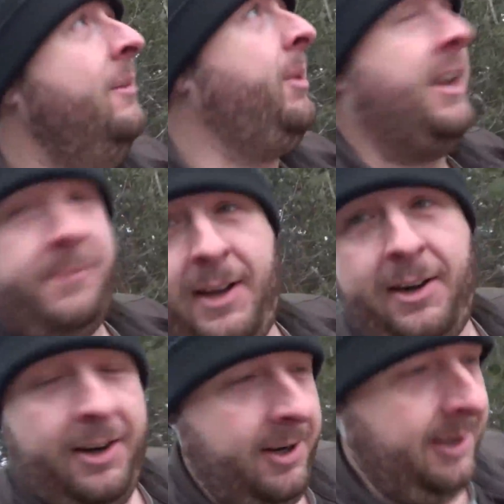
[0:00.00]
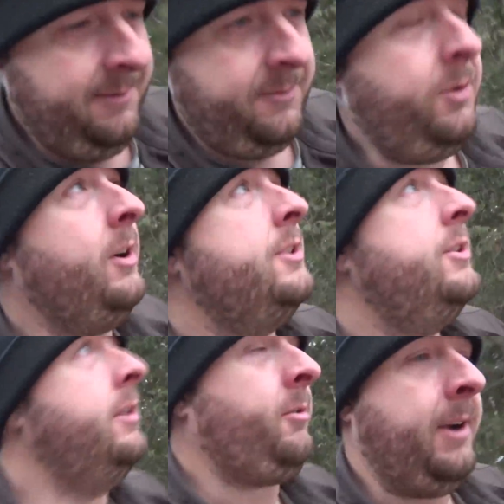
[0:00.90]
Plasma cutter and
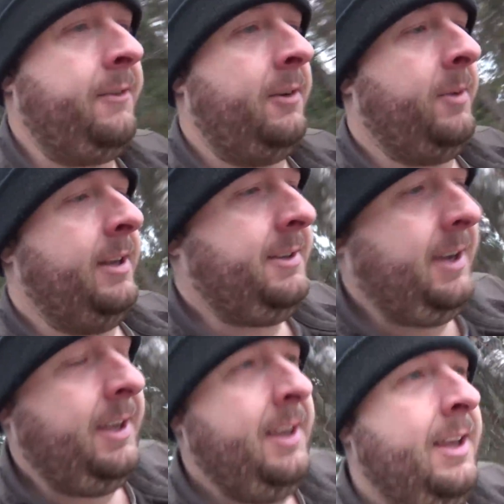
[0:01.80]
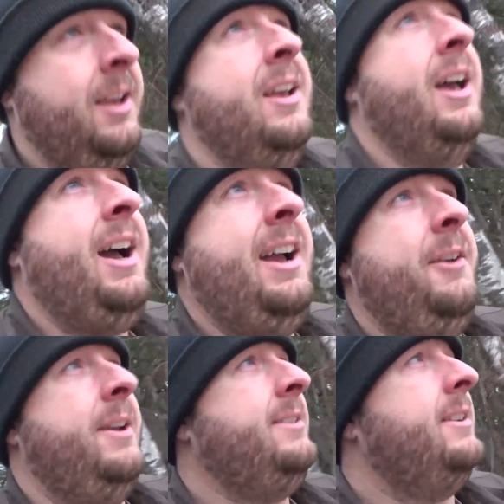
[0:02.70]
torch or whatever, but
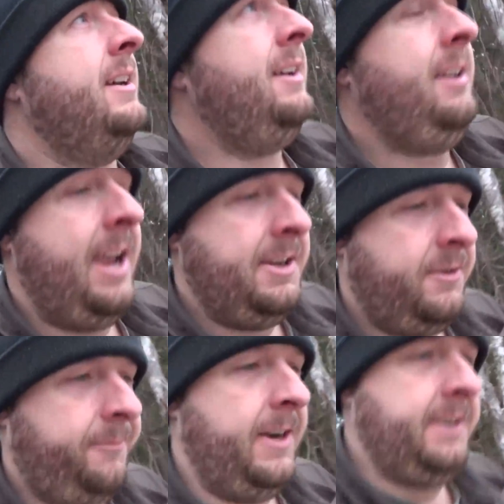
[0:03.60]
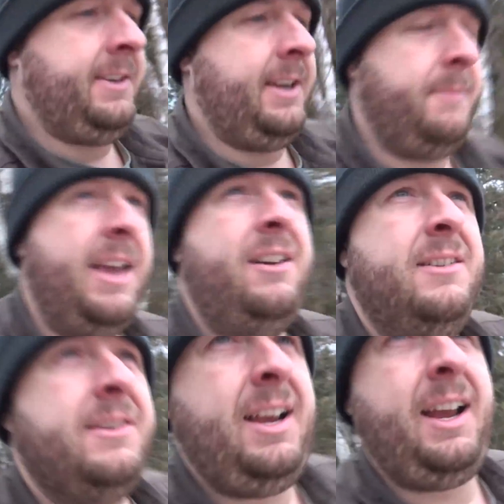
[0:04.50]
anyways, hands are freezing. I'm heading
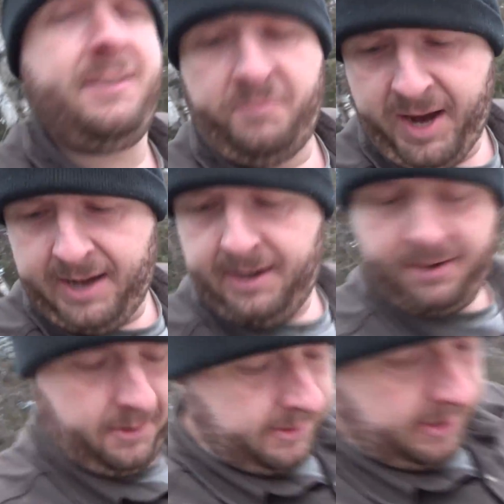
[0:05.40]
inside. I got some paint to do. As